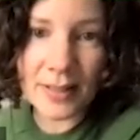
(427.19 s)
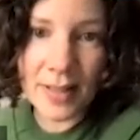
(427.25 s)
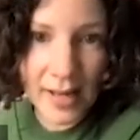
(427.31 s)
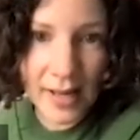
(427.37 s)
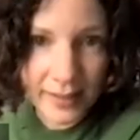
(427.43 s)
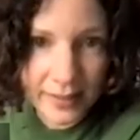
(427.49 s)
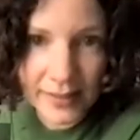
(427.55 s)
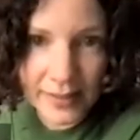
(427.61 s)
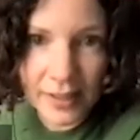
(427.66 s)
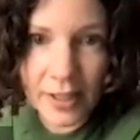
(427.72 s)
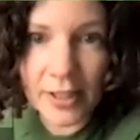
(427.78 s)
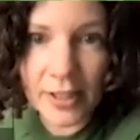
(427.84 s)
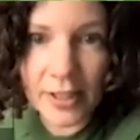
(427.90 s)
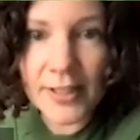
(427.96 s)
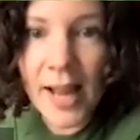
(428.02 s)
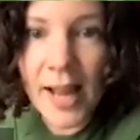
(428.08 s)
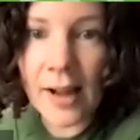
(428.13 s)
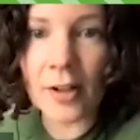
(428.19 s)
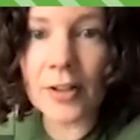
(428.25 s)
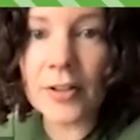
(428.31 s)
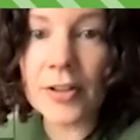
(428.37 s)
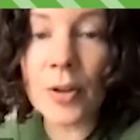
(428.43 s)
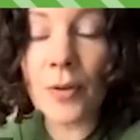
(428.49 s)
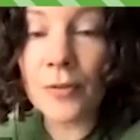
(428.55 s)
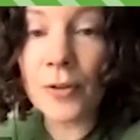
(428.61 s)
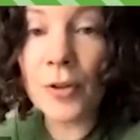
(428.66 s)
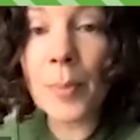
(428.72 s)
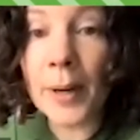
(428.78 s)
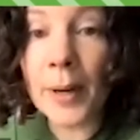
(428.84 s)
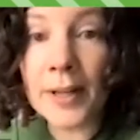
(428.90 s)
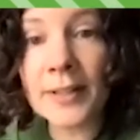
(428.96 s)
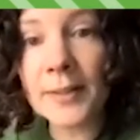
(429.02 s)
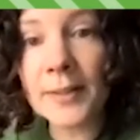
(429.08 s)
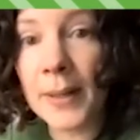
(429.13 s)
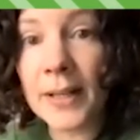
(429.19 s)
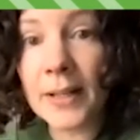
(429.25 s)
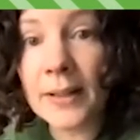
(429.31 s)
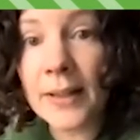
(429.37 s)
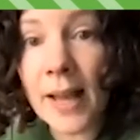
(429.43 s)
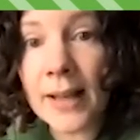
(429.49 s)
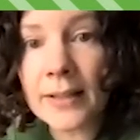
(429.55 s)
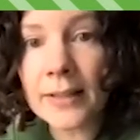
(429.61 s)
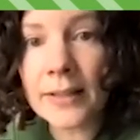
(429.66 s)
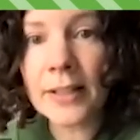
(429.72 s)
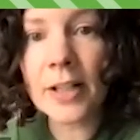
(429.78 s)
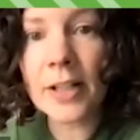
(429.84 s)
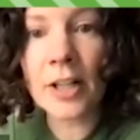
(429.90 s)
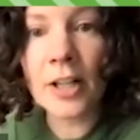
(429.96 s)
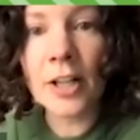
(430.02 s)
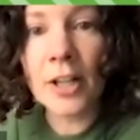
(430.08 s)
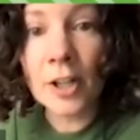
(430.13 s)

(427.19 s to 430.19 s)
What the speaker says: last year tackled. So if you participated last year,